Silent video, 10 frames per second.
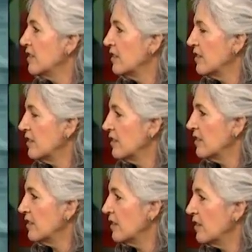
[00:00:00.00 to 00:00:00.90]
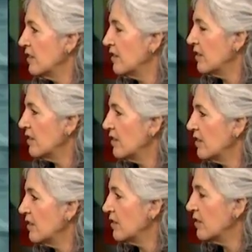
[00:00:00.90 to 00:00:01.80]

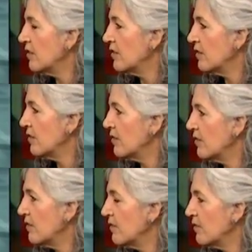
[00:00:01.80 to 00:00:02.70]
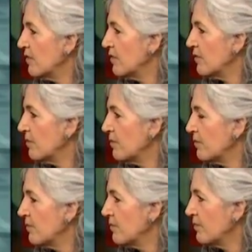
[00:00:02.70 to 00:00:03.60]

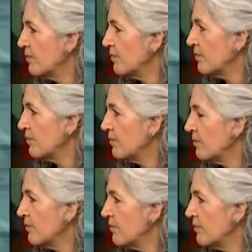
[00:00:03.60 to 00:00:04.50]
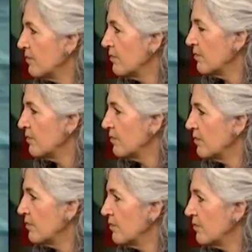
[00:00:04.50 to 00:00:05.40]

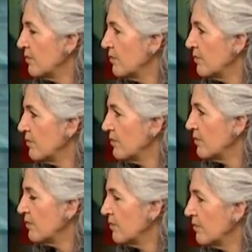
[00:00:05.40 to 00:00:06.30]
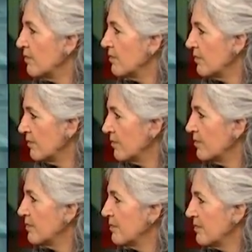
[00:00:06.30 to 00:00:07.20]

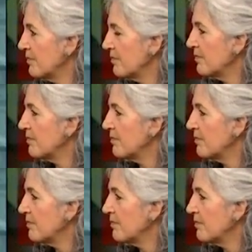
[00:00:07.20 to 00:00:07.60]
(silent)